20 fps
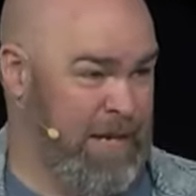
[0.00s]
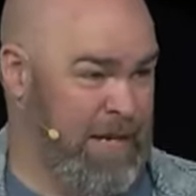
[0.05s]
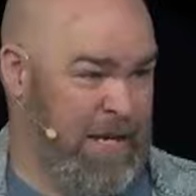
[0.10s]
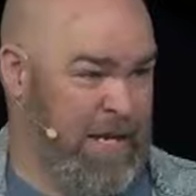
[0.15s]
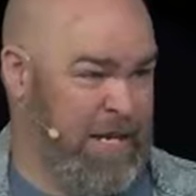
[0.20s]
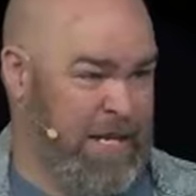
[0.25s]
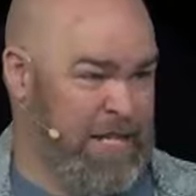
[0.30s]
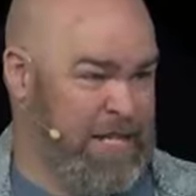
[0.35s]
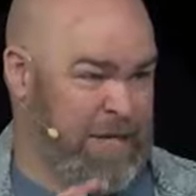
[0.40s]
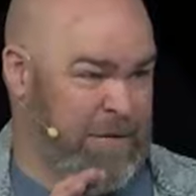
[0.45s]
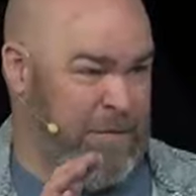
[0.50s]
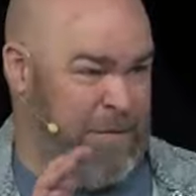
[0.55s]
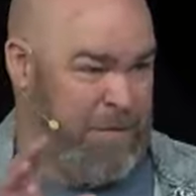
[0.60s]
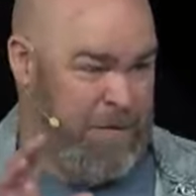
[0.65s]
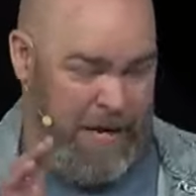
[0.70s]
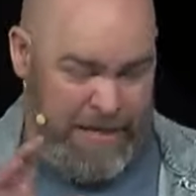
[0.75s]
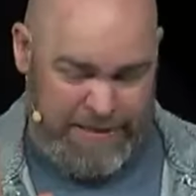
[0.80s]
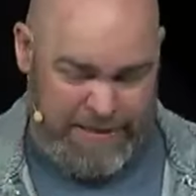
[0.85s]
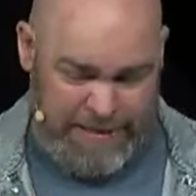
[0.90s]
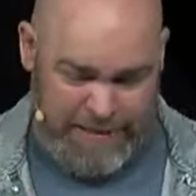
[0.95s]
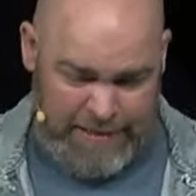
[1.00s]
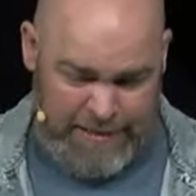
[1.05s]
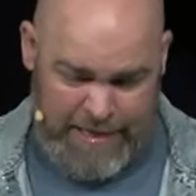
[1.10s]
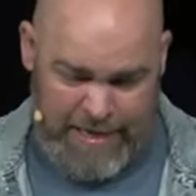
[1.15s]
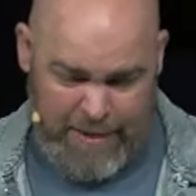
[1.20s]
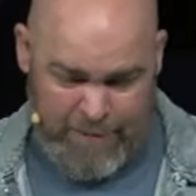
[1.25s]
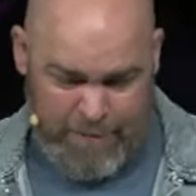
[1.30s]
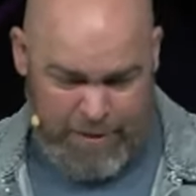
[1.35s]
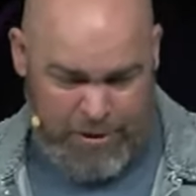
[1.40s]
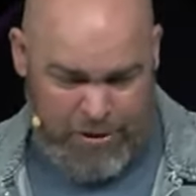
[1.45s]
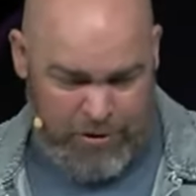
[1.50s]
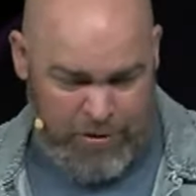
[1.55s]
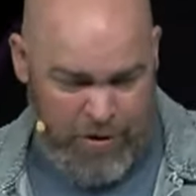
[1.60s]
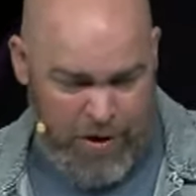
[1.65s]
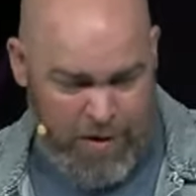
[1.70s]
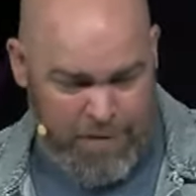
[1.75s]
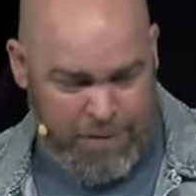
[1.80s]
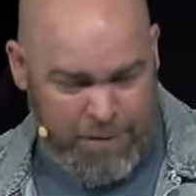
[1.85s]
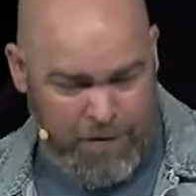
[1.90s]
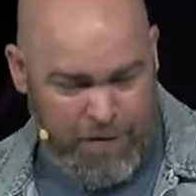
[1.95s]
any defected lamb they couldn't
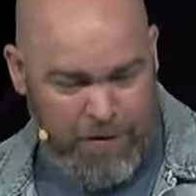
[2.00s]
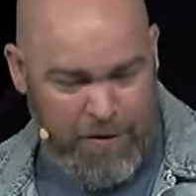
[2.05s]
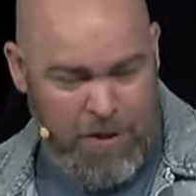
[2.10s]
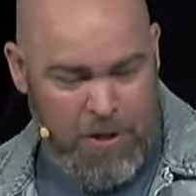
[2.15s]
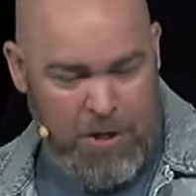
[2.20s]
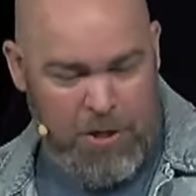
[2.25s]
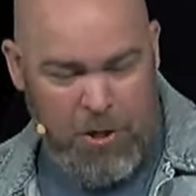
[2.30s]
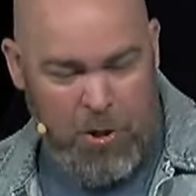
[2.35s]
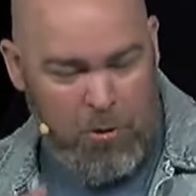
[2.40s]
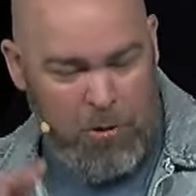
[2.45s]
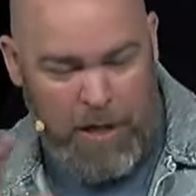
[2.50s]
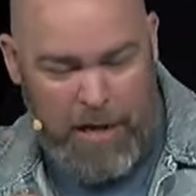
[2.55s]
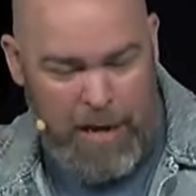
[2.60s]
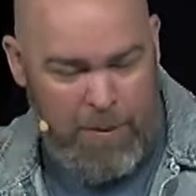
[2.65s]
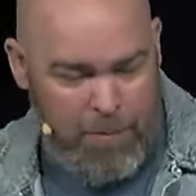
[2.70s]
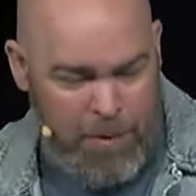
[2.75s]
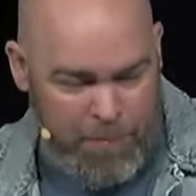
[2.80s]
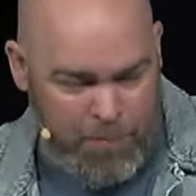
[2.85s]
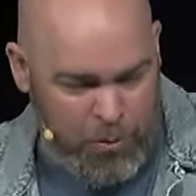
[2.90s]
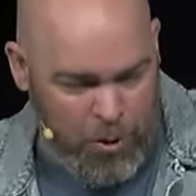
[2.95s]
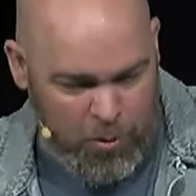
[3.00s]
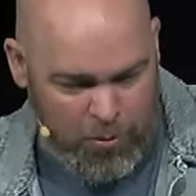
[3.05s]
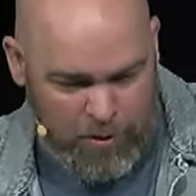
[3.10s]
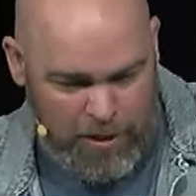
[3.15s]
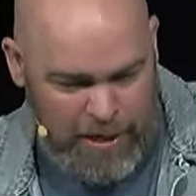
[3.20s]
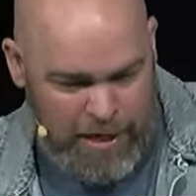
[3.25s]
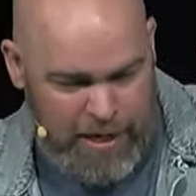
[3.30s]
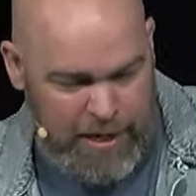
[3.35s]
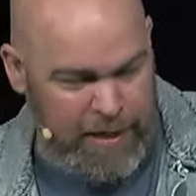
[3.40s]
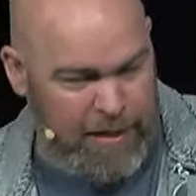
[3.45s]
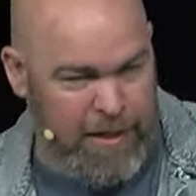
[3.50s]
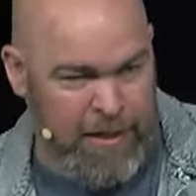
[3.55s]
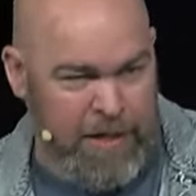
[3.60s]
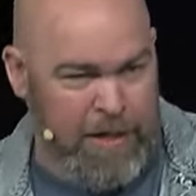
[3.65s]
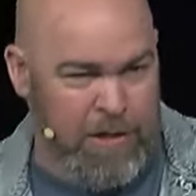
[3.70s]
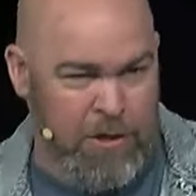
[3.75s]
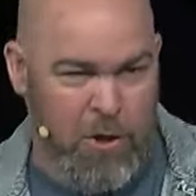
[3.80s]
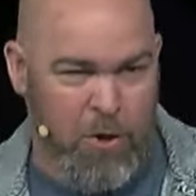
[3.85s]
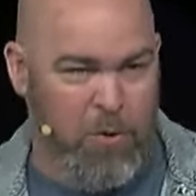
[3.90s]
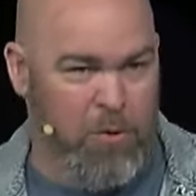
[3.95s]
offer no lamb with a broke leg,
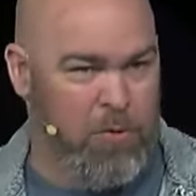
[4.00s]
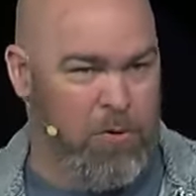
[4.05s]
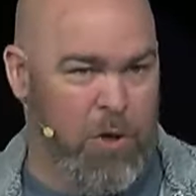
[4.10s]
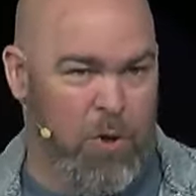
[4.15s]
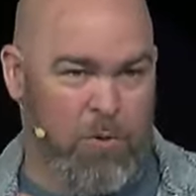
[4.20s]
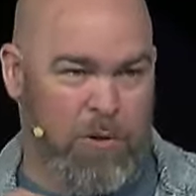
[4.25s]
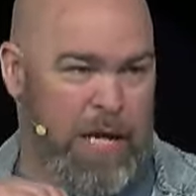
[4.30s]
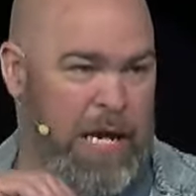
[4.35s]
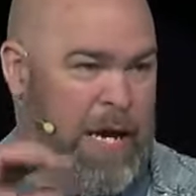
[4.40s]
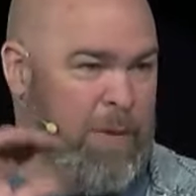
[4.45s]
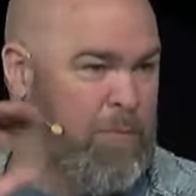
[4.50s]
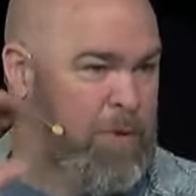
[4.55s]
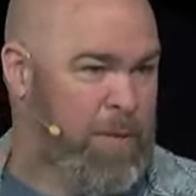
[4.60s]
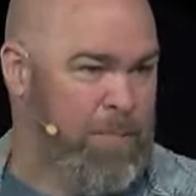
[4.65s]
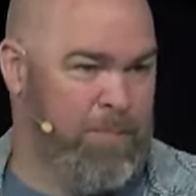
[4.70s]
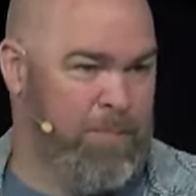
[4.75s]
no, no lamb with a